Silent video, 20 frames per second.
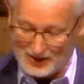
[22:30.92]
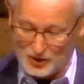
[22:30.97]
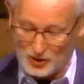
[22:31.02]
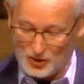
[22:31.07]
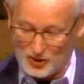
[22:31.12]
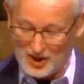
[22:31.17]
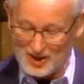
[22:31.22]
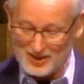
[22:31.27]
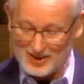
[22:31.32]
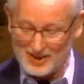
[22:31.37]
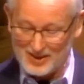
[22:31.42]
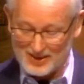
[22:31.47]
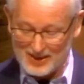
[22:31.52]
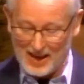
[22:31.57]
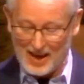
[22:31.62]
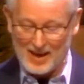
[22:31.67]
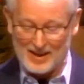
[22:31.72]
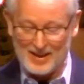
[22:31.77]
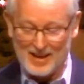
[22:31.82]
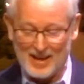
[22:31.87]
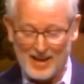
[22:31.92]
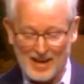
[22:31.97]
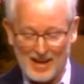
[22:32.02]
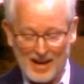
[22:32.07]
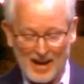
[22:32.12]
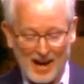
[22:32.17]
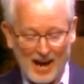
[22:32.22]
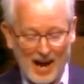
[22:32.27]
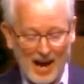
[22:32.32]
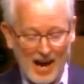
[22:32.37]
Jesus said,
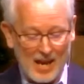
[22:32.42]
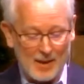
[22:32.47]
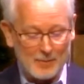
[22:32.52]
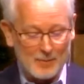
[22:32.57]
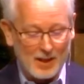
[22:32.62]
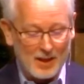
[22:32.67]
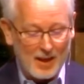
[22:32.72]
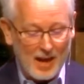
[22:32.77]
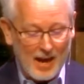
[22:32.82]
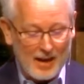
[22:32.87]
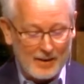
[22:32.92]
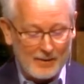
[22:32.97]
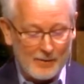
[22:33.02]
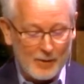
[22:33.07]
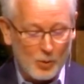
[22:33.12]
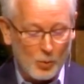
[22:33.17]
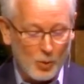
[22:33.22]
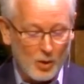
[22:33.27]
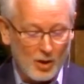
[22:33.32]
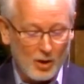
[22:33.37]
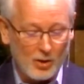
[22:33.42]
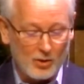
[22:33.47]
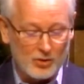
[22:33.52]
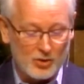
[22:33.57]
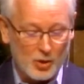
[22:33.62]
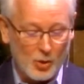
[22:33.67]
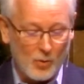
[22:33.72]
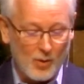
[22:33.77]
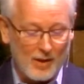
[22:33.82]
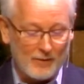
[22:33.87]
I am the light of the world,
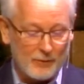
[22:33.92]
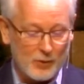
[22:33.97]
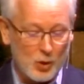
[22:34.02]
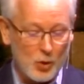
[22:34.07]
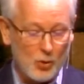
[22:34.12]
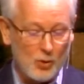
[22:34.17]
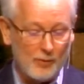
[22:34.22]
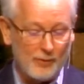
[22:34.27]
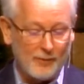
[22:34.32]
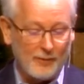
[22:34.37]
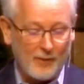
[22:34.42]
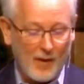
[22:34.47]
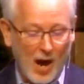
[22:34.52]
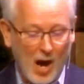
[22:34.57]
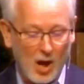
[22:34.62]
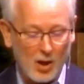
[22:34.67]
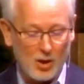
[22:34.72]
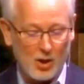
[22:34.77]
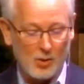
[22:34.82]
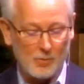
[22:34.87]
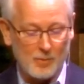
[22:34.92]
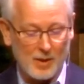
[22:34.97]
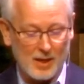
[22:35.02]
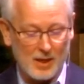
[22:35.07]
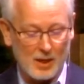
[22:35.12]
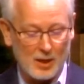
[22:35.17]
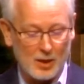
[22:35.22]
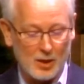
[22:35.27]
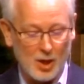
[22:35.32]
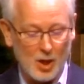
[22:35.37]
so if you follow
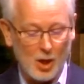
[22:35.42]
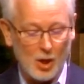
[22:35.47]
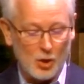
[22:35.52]
me,